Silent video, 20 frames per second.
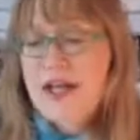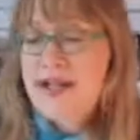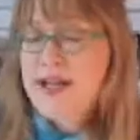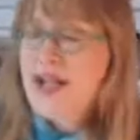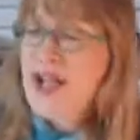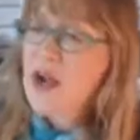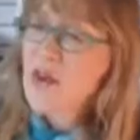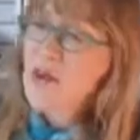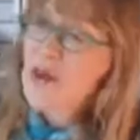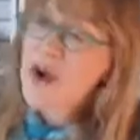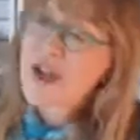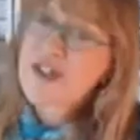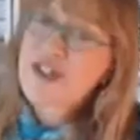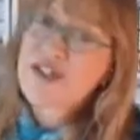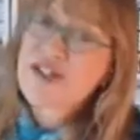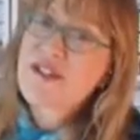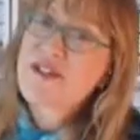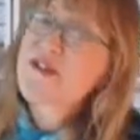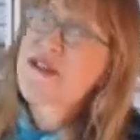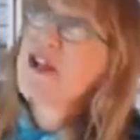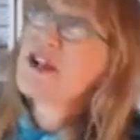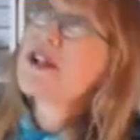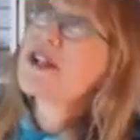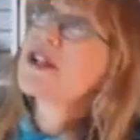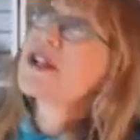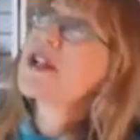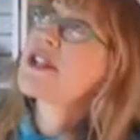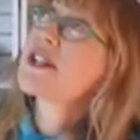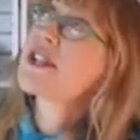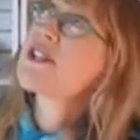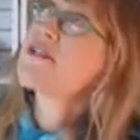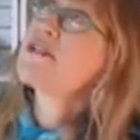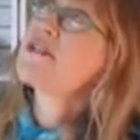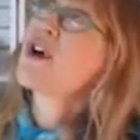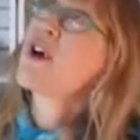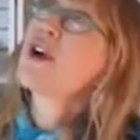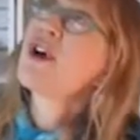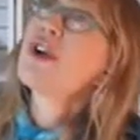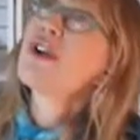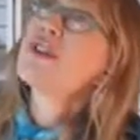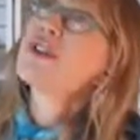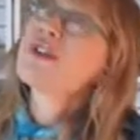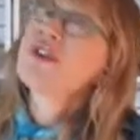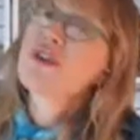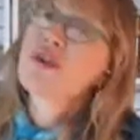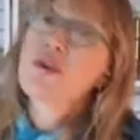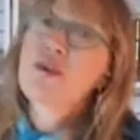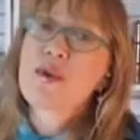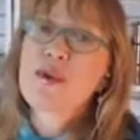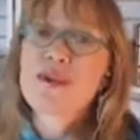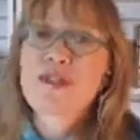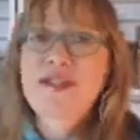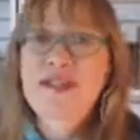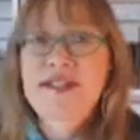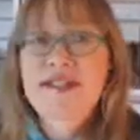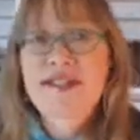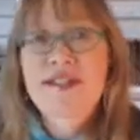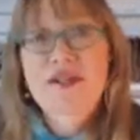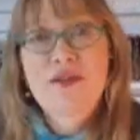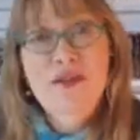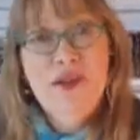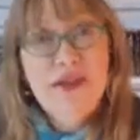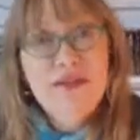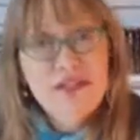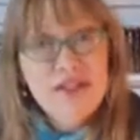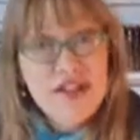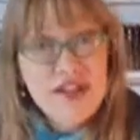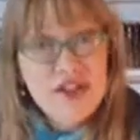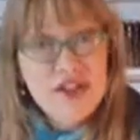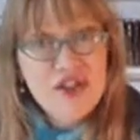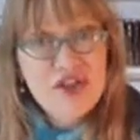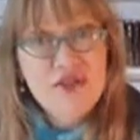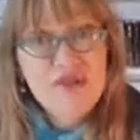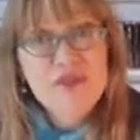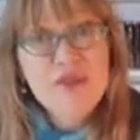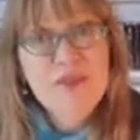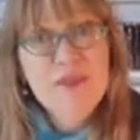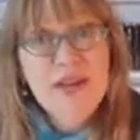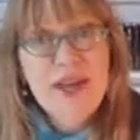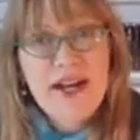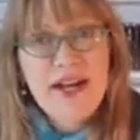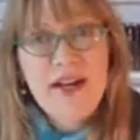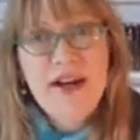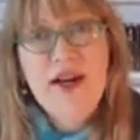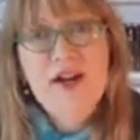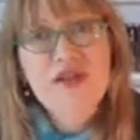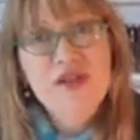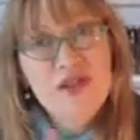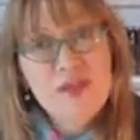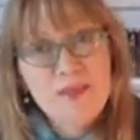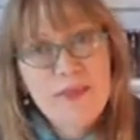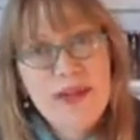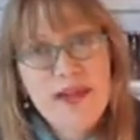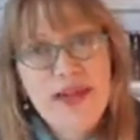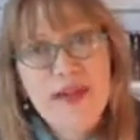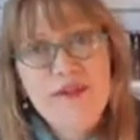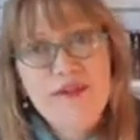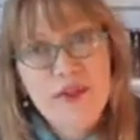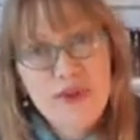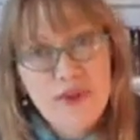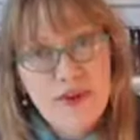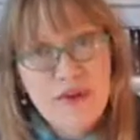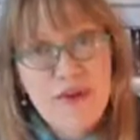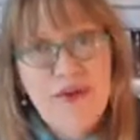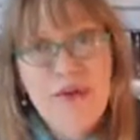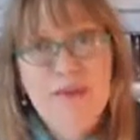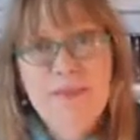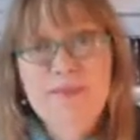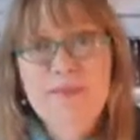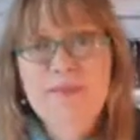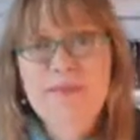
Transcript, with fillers: Now watch as the fairy dust falls towards this gravitational speck, our speck of Earth.